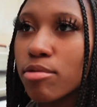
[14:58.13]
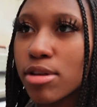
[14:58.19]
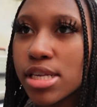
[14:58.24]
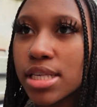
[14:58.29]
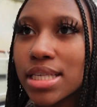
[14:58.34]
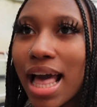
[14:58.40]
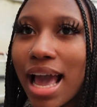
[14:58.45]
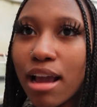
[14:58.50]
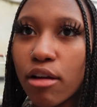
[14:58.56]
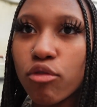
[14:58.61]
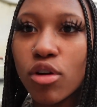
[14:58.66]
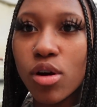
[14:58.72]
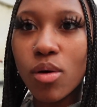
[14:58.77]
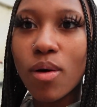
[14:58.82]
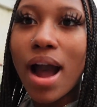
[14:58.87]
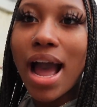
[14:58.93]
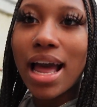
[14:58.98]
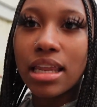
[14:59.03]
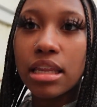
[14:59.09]
was like real
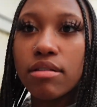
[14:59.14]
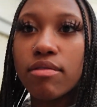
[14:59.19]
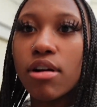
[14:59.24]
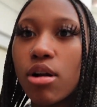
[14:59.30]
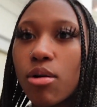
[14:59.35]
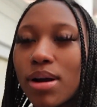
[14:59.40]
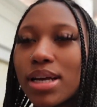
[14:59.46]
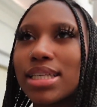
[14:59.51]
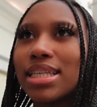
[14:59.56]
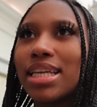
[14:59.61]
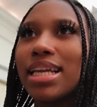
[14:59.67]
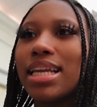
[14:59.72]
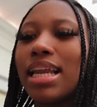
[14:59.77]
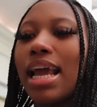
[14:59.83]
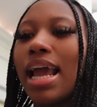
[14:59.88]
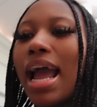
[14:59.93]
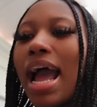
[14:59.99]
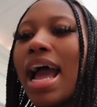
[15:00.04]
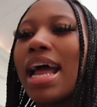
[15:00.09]
highly requested
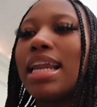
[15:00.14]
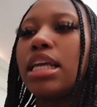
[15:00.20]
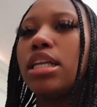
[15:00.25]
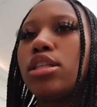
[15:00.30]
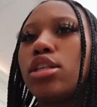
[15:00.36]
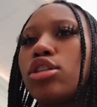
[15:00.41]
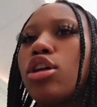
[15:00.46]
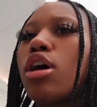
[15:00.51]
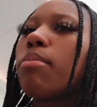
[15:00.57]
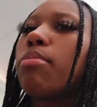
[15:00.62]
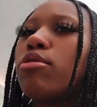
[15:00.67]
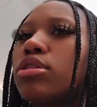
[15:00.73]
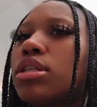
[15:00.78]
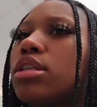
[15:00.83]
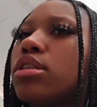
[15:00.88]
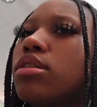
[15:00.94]
that I need to start posting